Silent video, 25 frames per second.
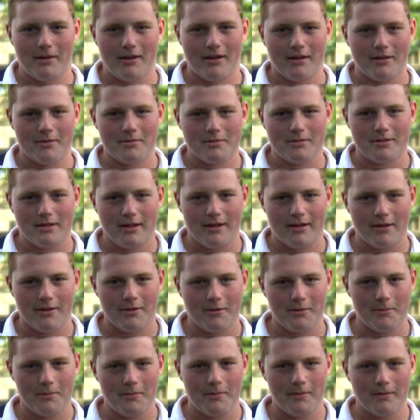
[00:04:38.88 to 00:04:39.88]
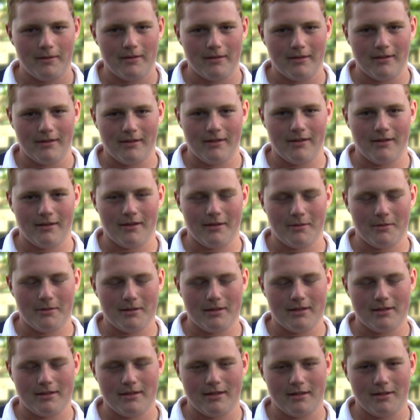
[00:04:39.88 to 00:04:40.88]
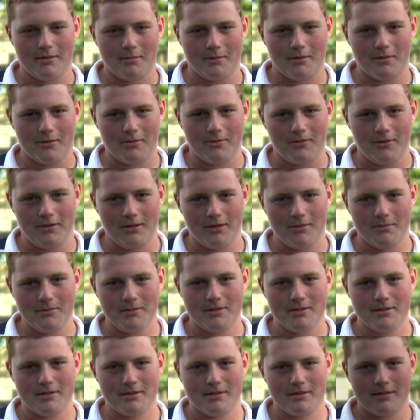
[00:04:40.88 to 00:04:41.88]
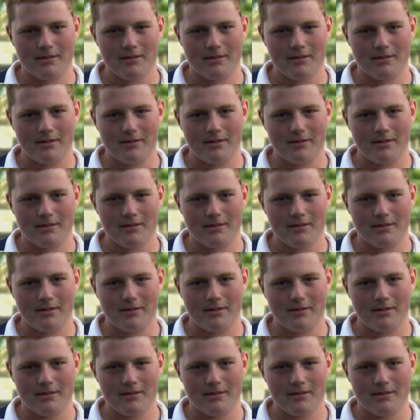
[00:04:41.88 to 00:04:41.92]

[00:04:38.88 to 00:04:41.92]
my name is Jacob. I'm in your tent at Model Farms.